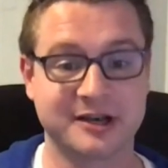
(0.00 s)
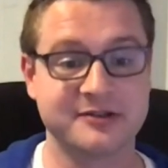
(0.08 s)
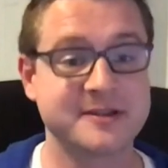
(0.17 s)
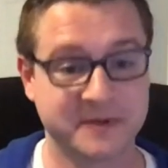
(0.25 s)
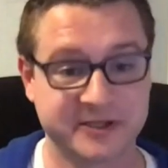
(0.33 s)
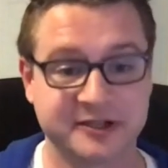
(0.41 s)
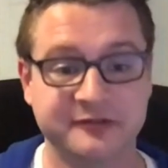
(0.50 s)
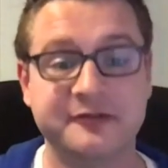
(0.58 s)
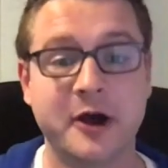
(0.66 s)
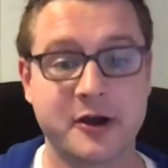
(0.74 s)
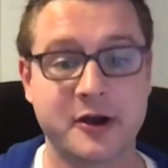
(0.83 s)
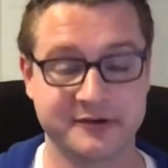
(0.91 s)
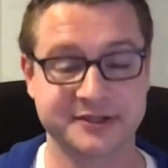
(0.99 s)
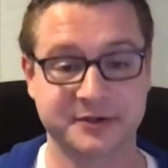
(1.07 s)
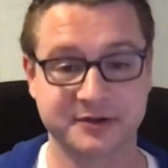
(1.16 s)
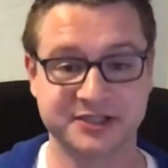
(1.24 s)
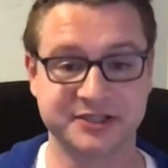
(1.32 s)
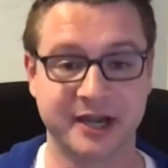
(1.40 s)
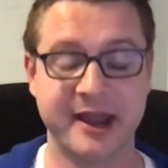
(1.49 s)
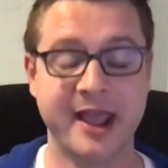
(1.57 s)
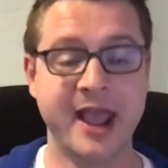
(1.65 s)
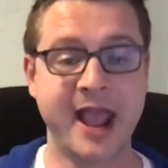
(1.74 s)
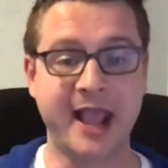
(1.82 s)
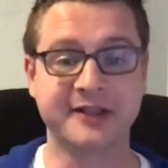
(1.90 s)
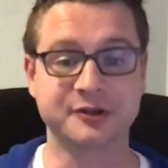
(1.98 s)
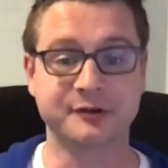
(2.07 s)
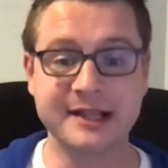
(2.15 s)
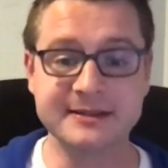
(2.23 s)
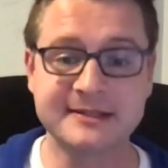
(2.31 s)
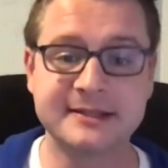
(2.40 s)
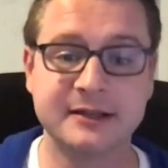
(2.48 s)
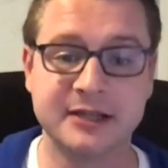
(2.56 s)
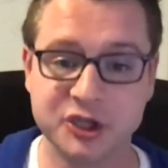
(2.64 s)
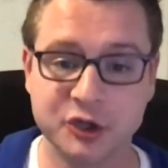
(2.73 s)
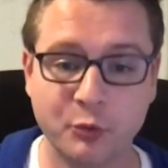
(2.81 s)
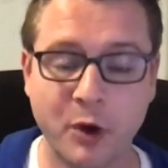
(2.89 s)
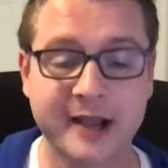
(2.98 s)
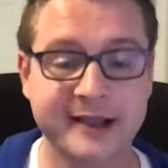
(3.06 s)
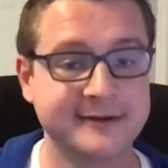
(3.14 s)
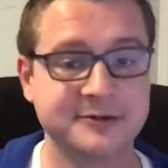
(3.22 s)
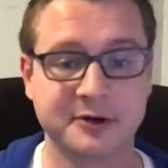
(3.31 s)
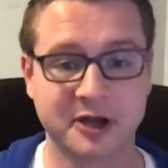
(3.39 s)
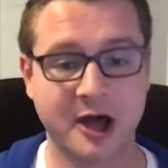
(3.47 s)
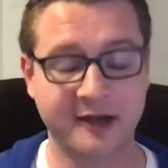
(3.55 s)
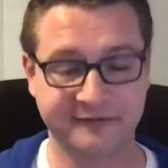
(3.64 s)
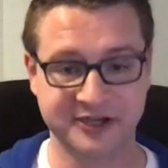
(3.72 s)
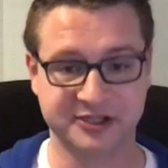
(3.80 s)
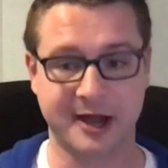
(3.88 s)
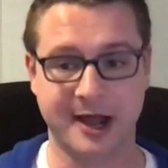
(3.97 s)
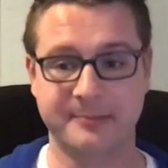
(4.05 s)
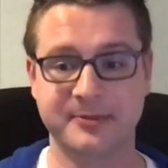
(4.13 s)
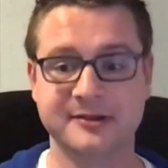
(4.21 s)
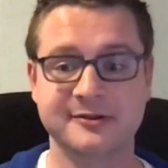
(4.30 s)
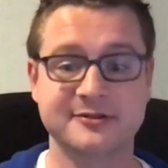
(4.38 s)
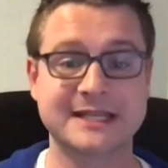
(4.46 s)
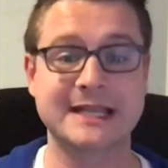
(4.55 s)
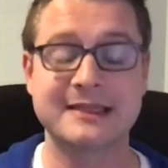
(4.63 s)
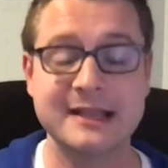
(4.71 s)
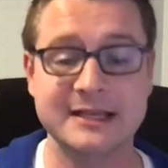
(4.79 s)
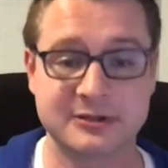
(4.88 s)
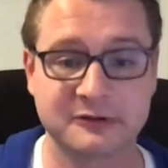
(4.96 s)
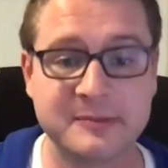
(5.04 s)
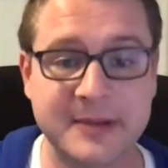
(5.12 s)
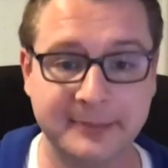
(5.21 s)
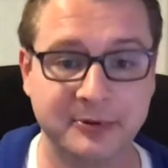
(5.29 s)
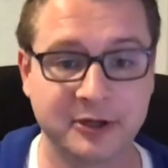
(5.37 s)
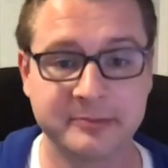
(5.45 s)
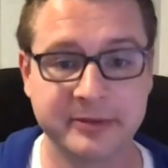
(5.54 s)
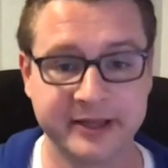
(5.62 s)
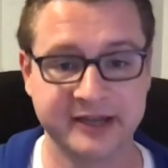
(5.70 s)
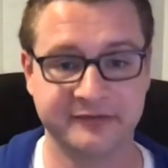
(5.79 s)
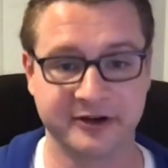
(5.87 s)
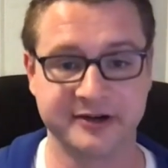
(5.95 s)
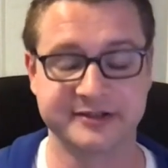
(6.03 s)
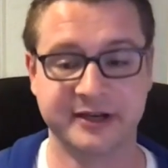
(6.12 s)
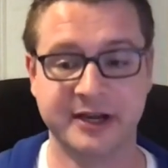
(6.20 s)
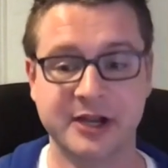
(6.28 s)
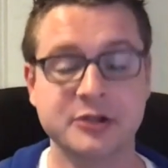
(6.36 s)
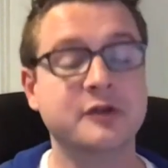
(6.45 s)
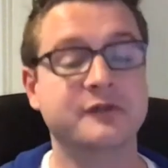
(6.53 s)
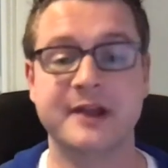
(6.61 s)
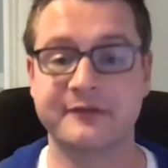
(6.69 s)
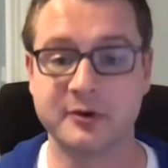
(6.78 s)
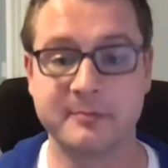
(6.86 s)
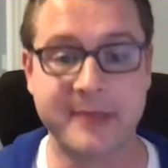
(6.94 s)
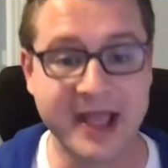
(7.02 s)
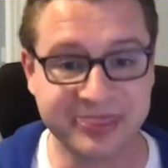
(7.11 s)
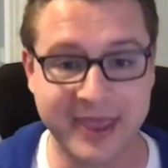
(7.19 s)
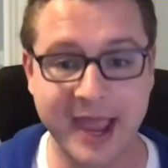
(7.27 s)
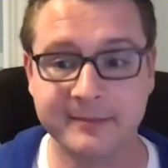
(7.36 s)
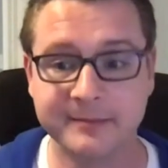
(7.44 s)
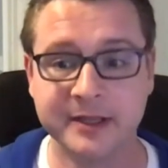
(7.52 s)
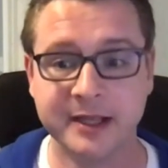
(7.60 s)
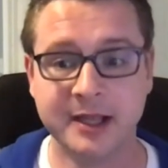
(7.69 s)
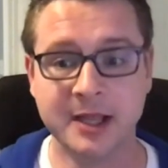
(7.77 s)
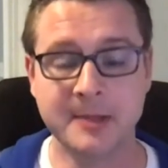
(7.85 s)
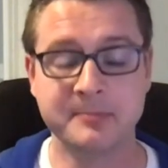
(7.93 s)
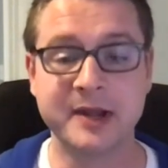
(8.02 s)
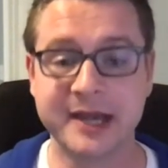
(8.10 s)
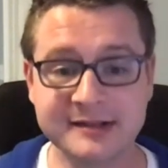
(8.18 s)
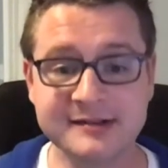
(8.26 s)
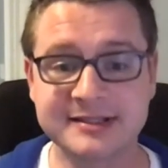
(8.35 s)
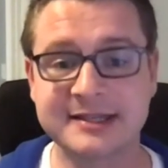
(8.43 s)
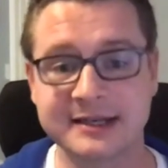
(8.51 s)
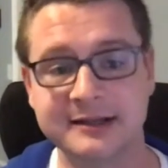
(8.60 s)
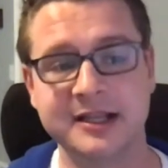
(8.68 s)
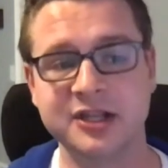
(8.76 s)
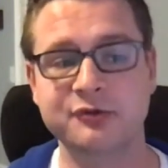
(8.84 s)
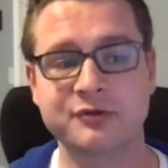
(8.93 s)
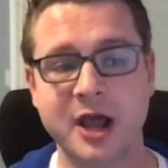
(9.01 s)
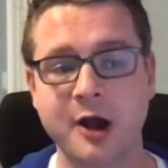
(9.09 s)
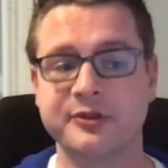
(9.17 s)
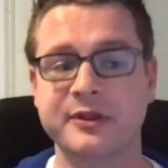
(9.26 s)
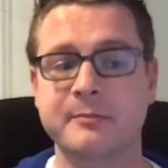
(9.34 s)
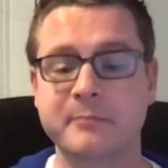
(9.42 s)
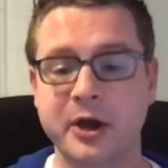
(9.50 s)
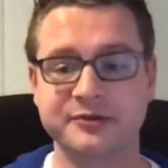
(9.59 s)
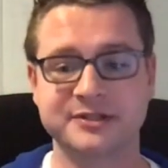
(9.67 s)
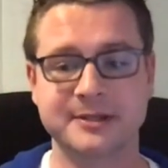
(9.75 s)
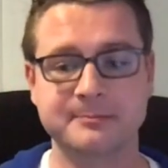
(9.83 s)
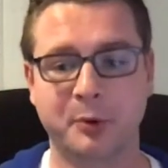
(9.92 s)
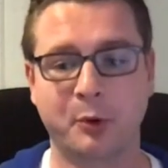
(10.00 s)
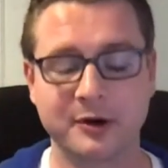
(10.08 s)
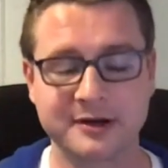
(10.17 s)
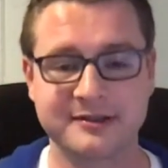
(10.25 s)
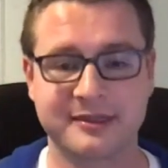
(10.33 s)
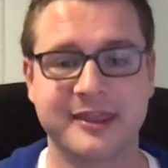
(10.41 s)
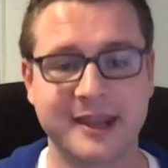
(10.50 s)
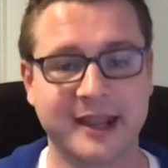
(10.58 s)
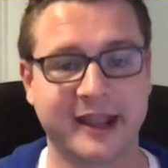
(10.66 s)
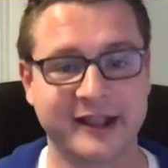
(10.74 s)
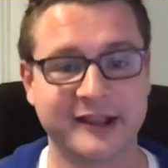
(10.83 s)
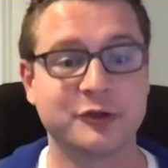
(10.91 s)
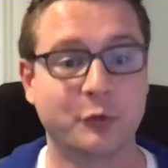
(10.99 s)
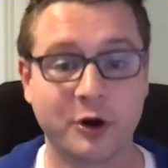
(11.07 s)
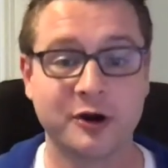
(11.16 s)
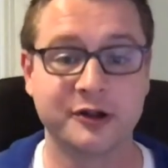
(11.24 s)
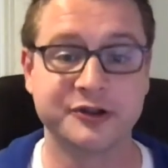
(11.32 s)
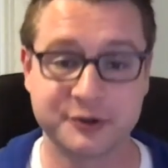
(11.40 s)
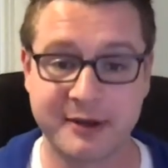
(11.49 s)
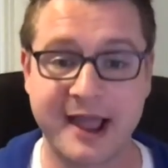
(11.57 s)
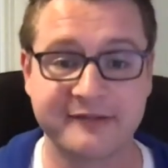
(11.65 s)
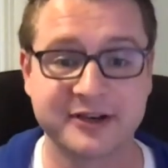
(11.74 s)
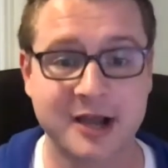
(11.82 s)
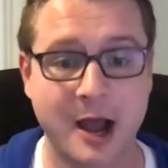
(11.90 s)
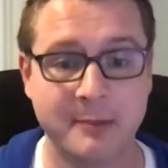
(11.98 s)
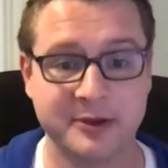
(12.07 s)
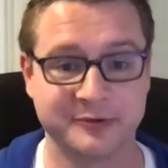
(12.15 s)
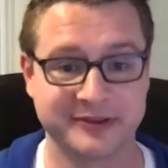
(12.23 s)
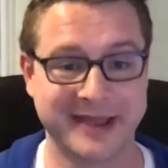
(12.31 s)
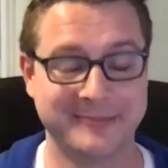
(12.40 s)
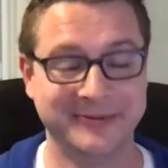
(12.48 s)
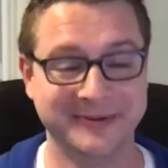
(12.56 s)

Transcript: This person, photo is a Christian. And so instantly you walk into a coffee shop and you see these three people are believers. You've never met them, but instantly you know the most important thing in the world you have in common with them.